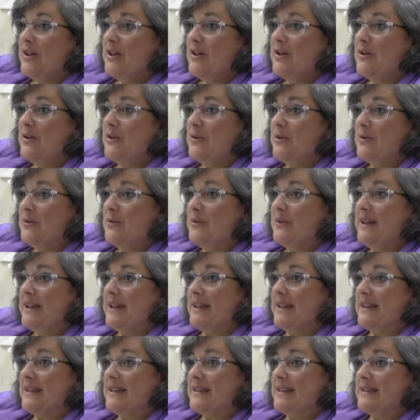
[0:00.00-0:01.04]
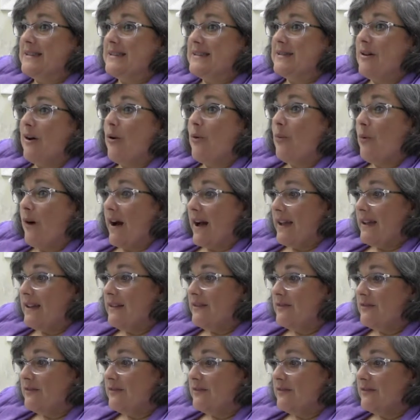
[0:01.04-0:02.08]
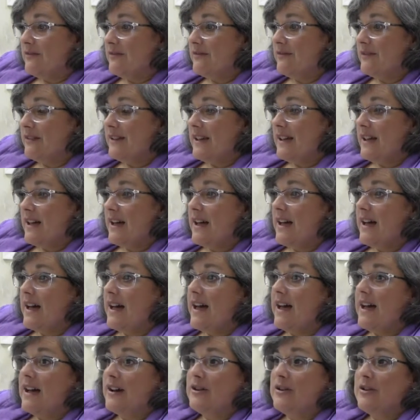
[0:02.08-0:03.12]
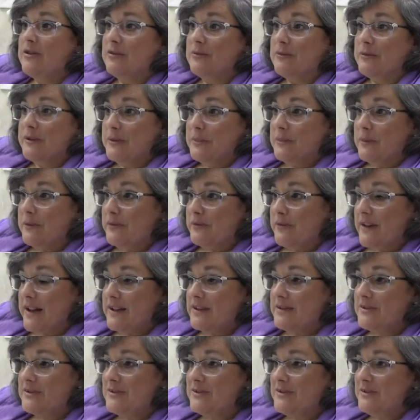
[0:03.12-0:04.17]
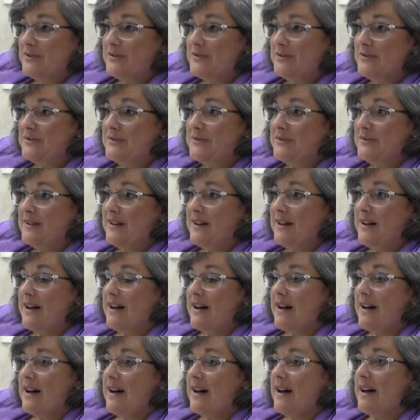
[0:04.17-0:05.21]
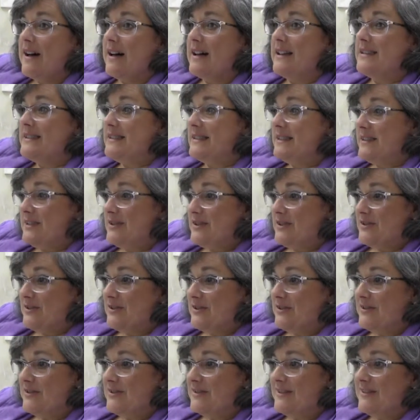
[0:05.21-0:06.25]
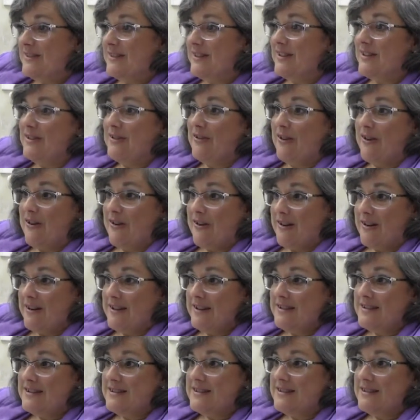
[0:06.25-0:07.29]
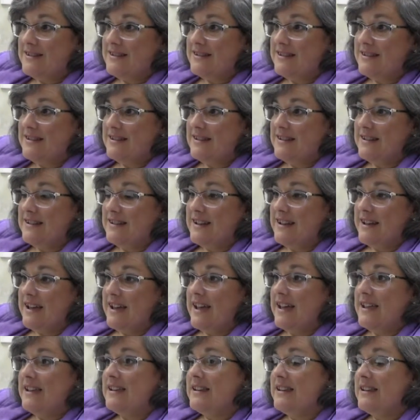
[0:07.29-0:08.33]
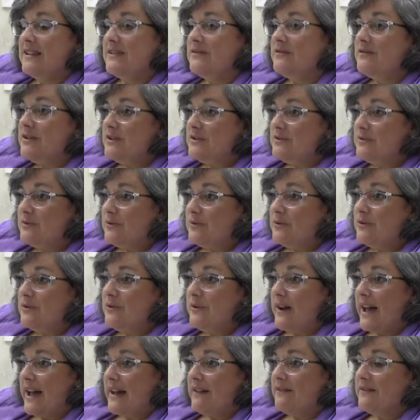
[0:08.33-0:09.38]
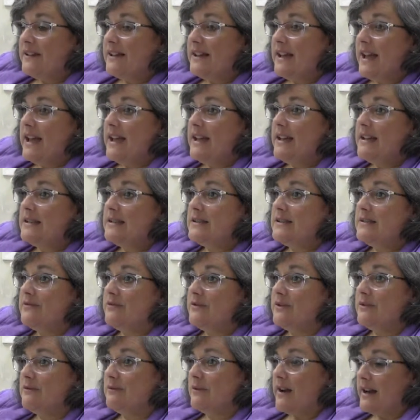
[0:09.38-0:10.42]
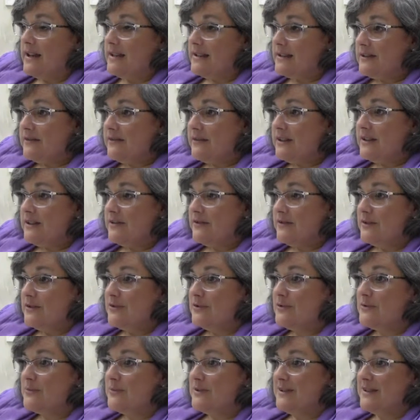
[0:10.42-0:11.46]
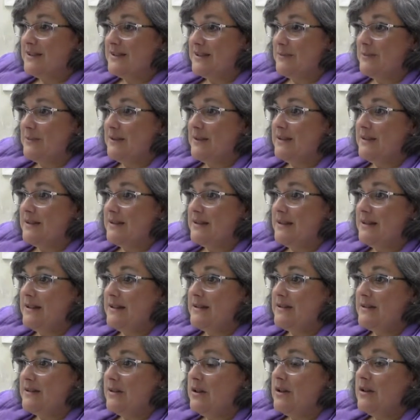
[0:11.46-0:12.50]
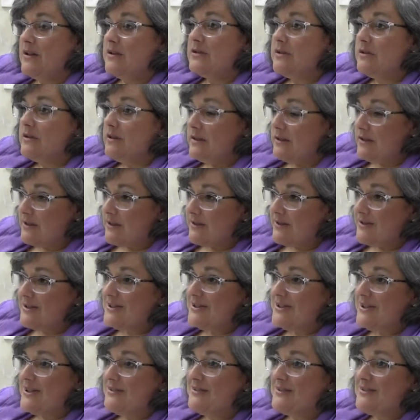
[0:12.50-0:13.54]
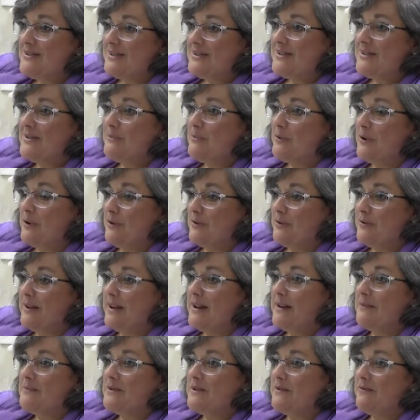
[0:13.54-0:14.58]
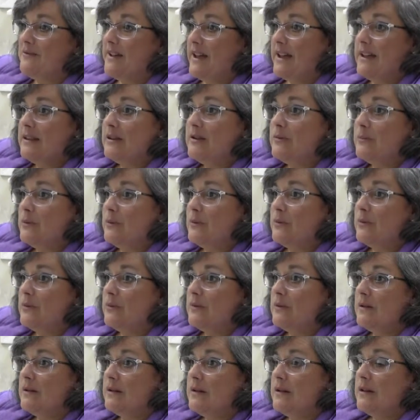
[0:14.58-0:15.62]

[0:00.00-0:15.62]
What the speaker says: who is a wife, a career professional, a sister, an aunt, and an individual who advocates for the rights of individuals with disabilities so that there are services and programs available